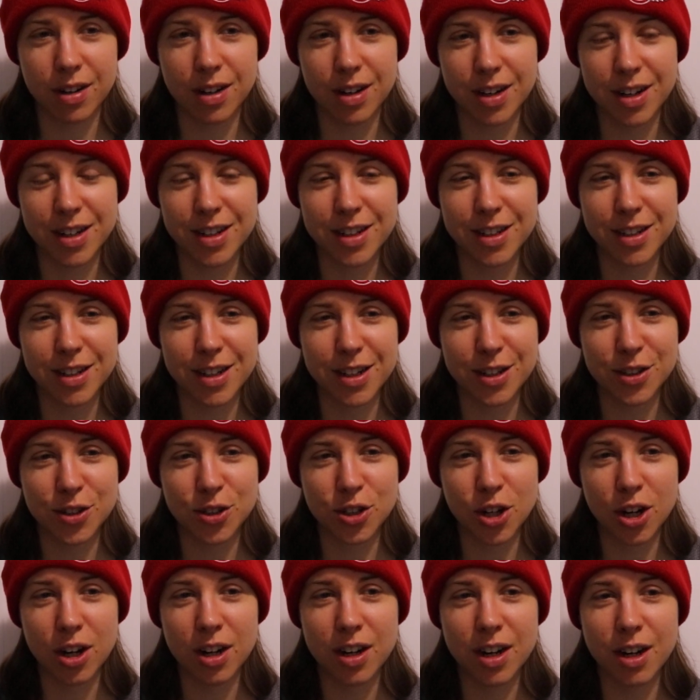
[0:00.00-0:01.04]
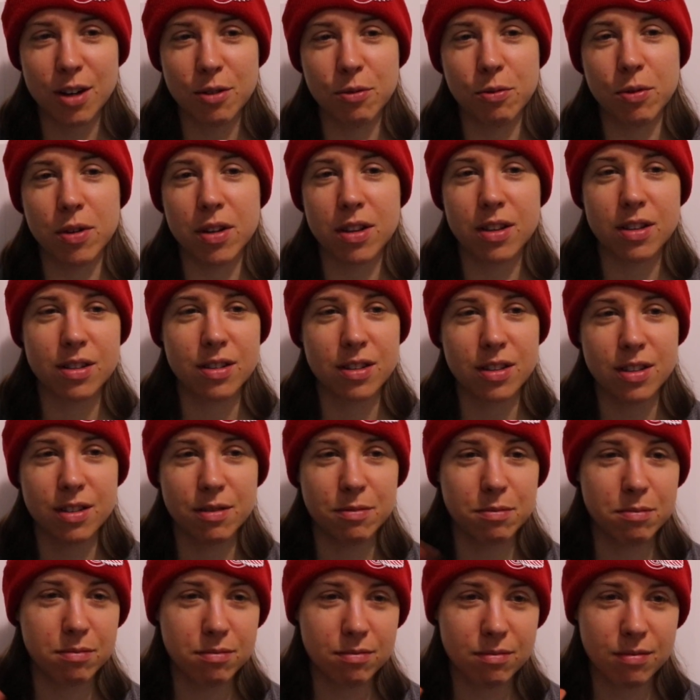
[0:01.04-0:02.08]
I started out with
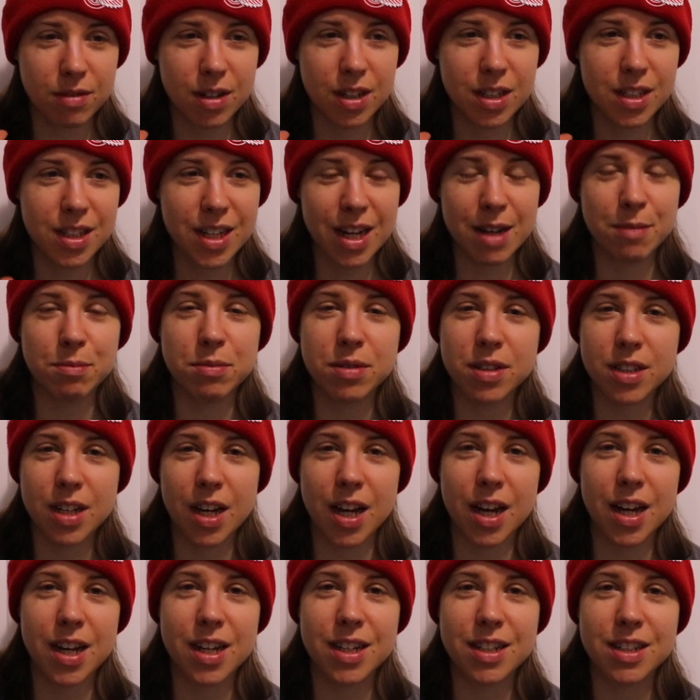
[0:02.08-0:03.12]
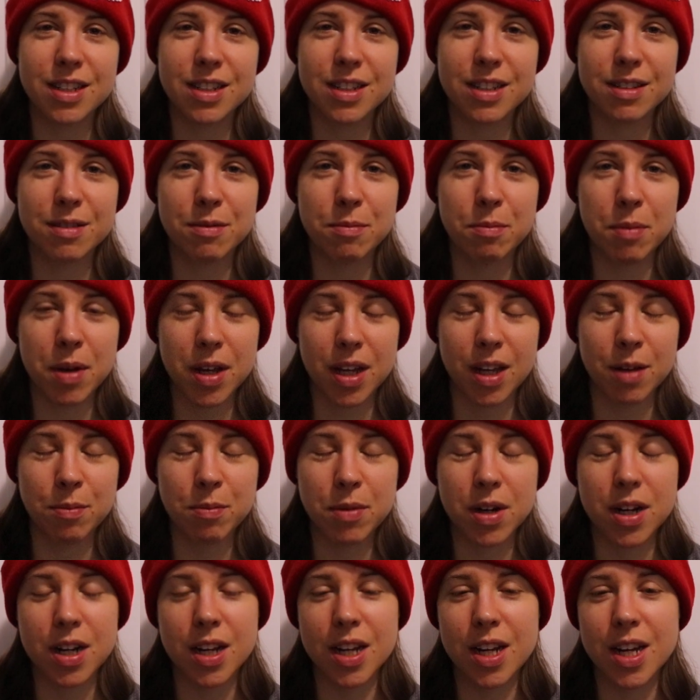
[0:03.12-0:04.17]
some attempts at making
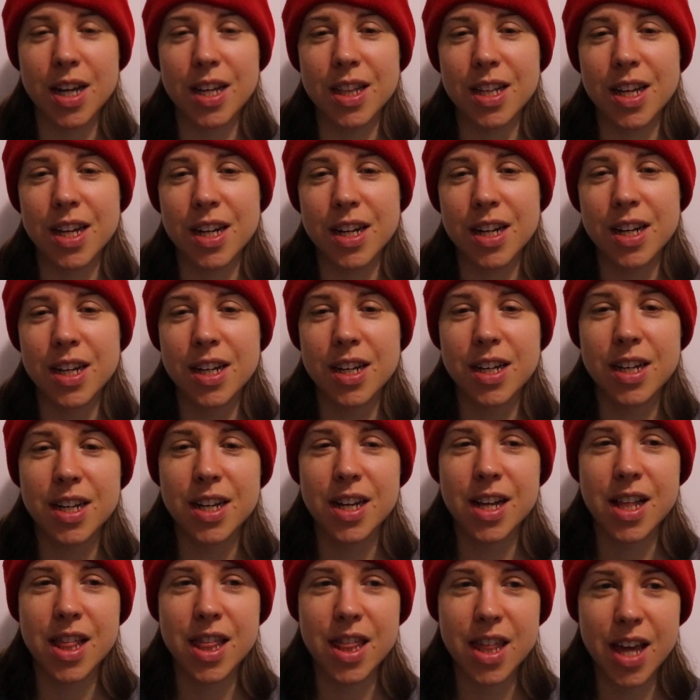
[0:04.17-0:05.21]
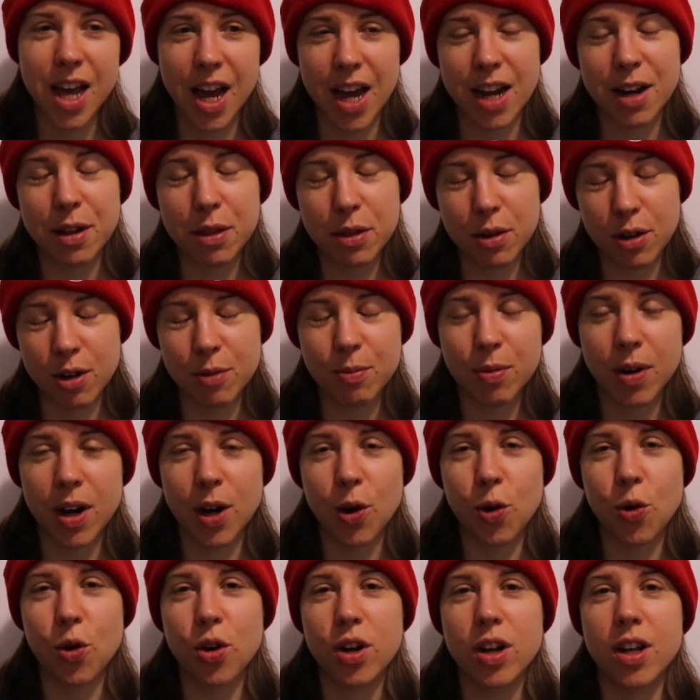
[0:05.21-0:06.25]
money, and then that third
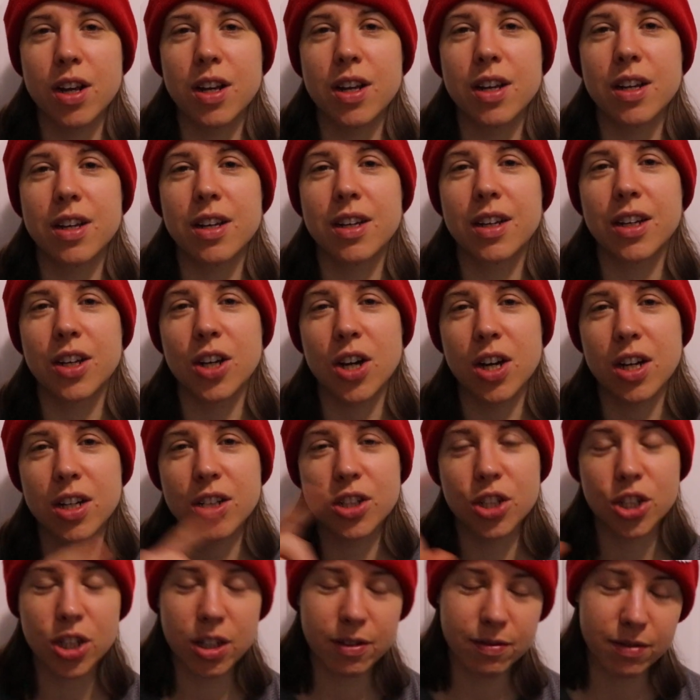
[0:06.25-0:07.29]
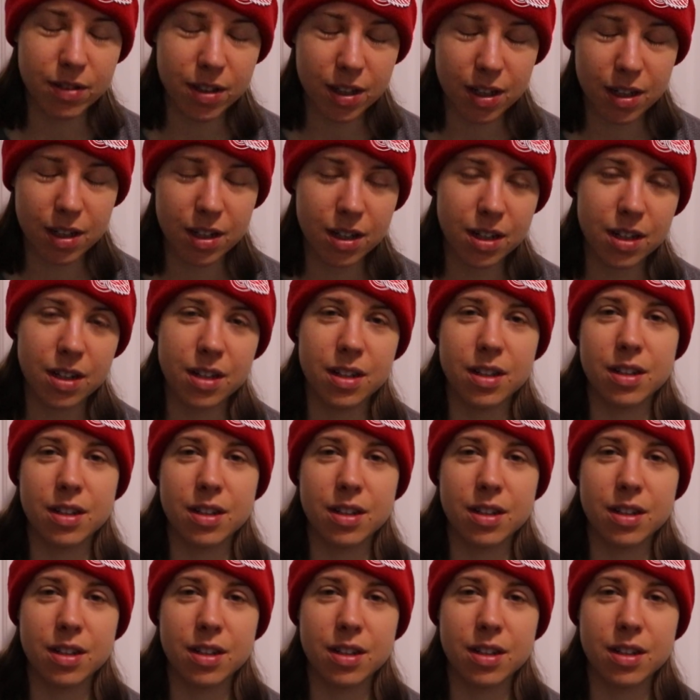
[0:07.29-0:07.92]
priority got shifted,